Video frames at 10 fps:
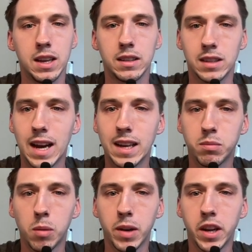So that is
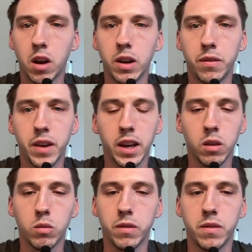probably the only
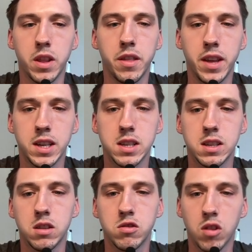thing with
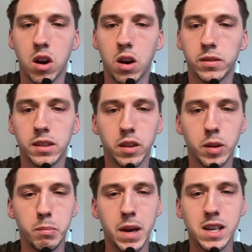this draft, is that
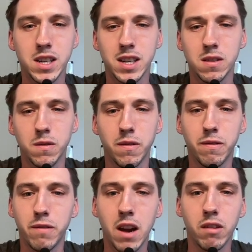the bench is
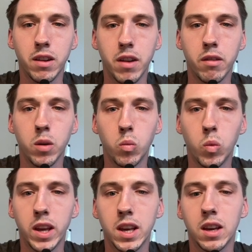very, very
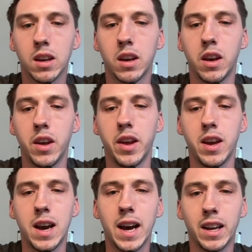weak.
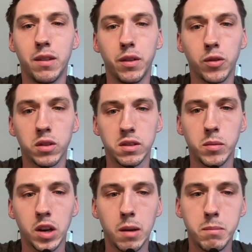And if you've got
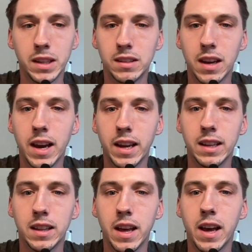someone like Minte
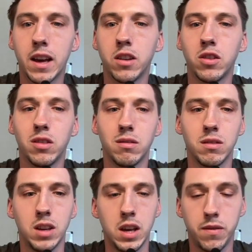in there,
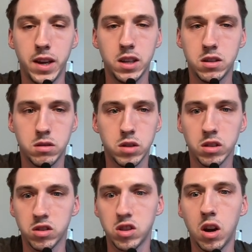if he just
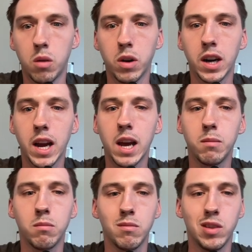doesn't start one
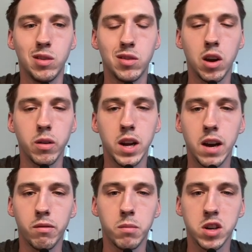game, you don't
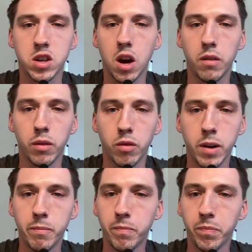have much cover for
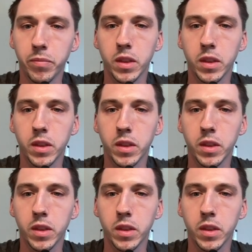him.